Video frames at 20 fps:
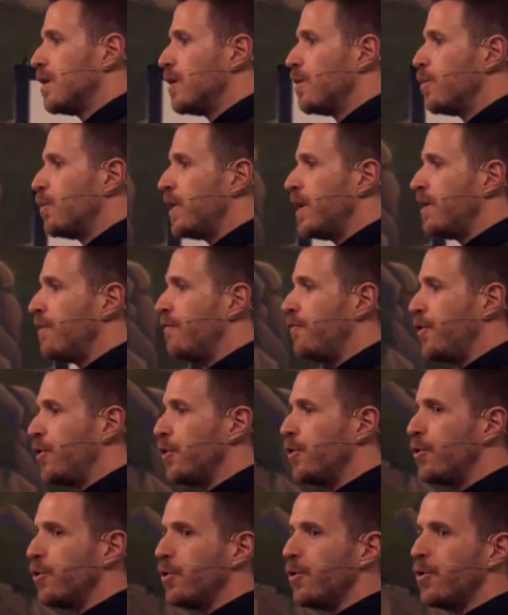we
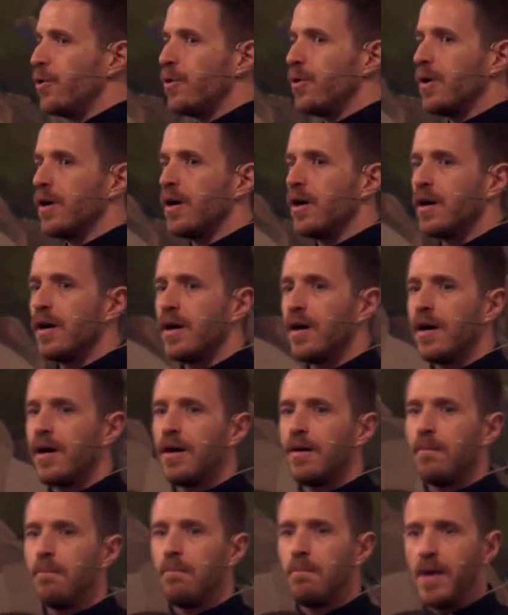view
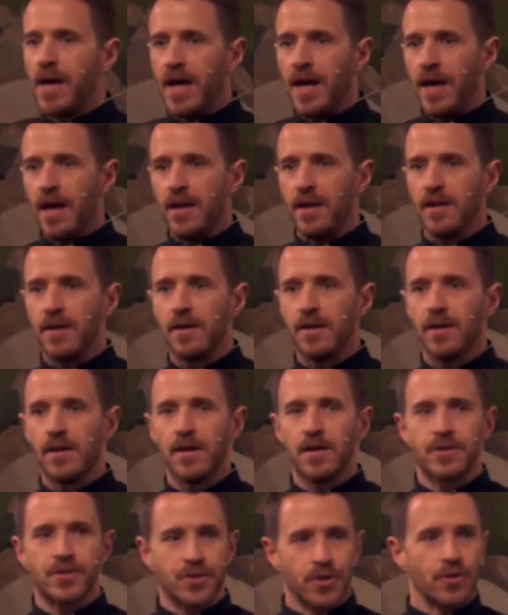men
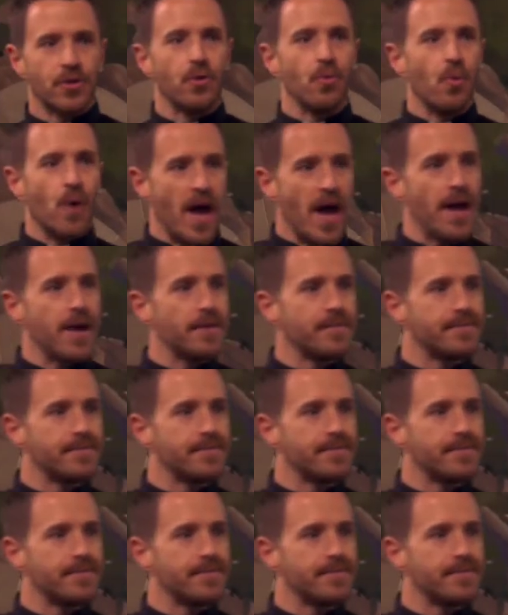a certain way.